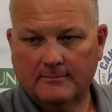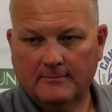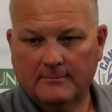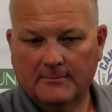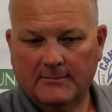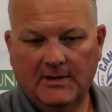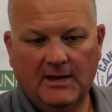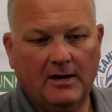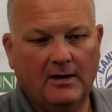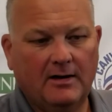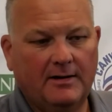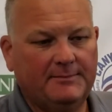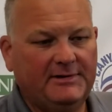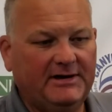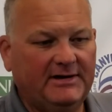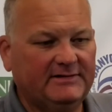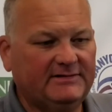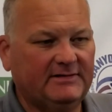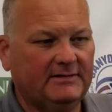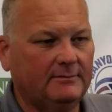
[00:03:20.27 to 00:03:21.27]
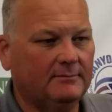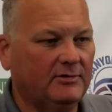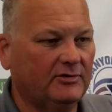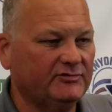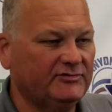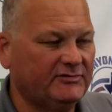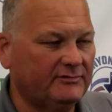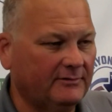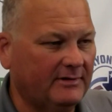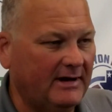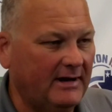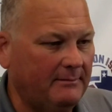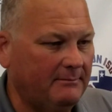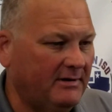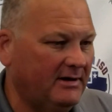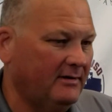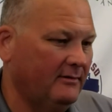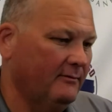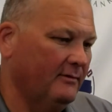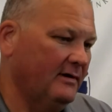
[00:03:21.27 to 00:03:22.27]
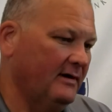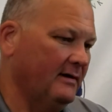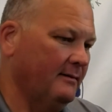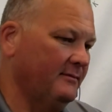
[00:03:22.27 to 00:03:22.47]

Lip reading: No, I mean, it's an emotional game anyway.